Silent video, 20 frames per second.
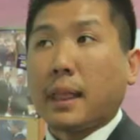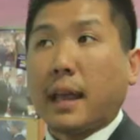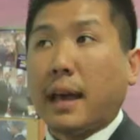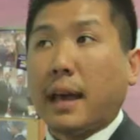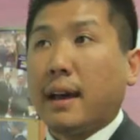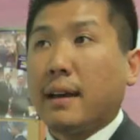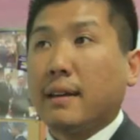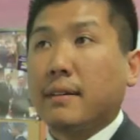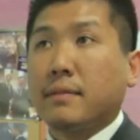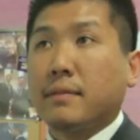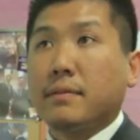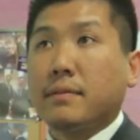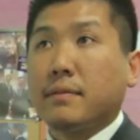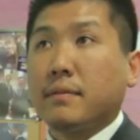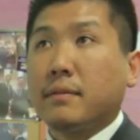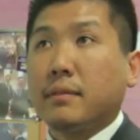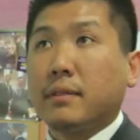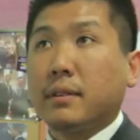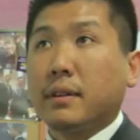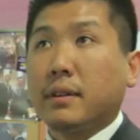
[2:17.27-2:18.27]
have
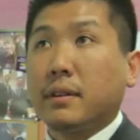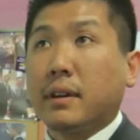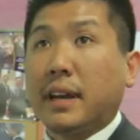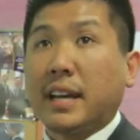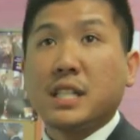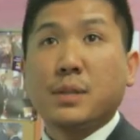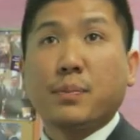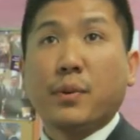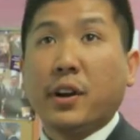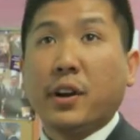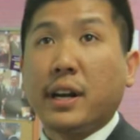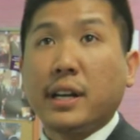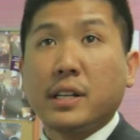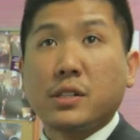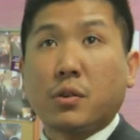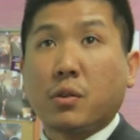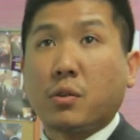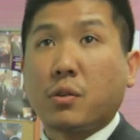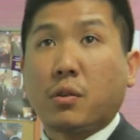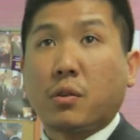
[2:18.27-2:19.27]

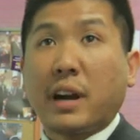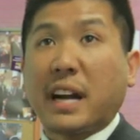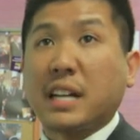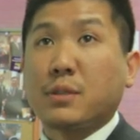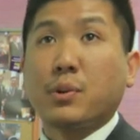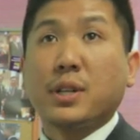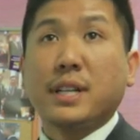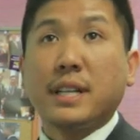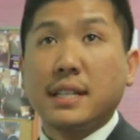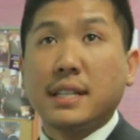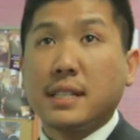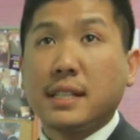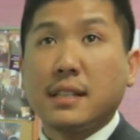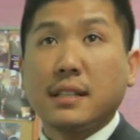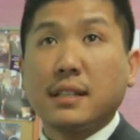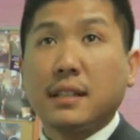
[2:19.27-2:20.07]
experience or, or expertise in,